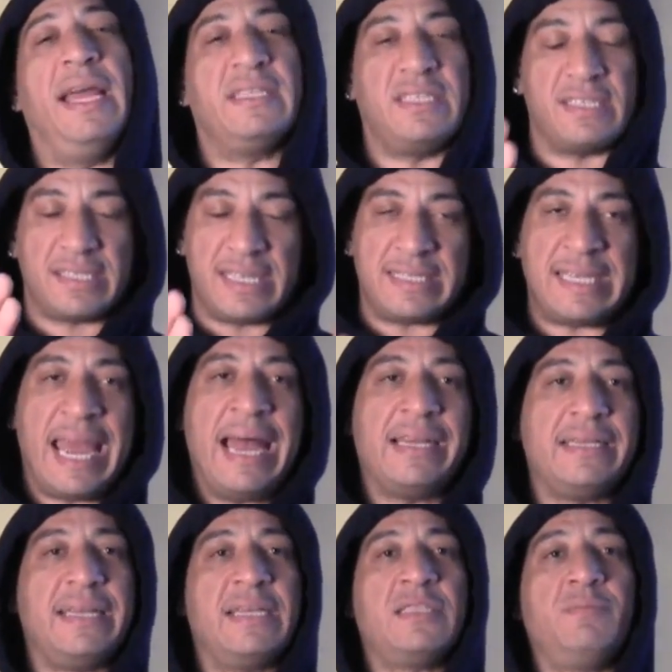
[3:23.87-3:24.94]
It's just the
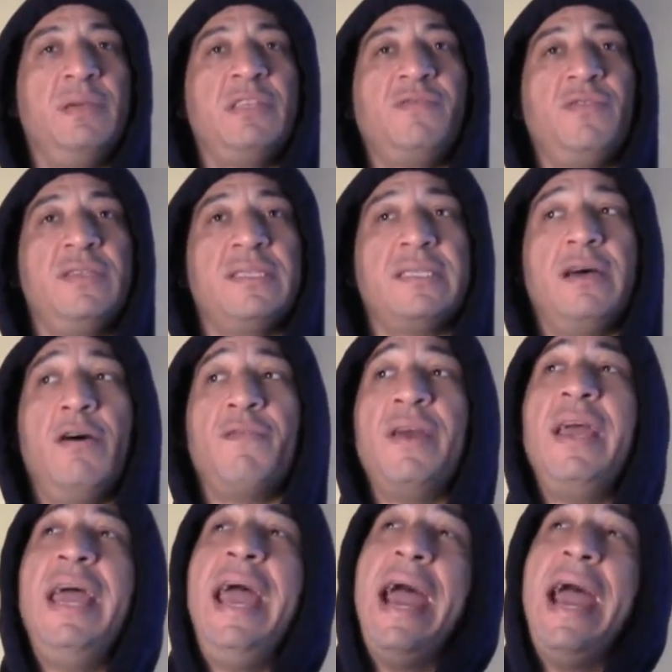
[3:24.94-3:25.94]
talent that speaks for itself.